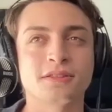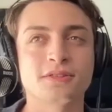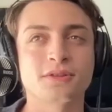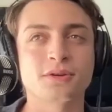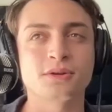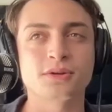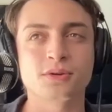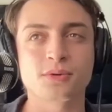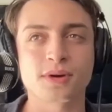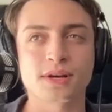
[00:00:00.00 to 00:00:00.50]

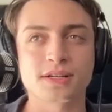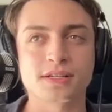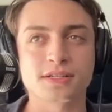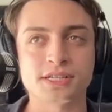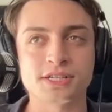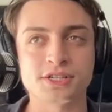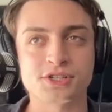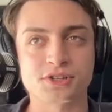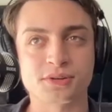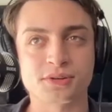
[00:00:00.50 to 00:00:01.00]
third grade
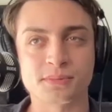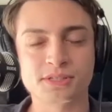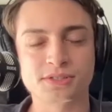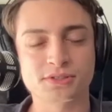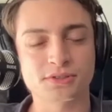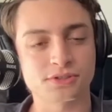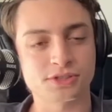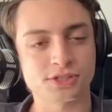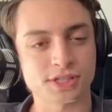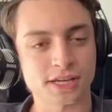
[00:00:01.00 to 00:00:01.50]
teacher
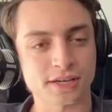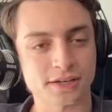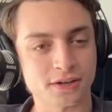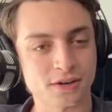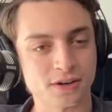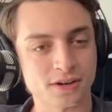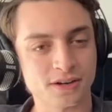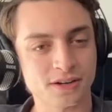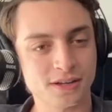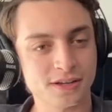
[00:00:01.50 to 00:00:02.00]
mr
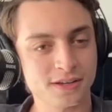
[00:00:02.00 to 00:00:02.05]
sager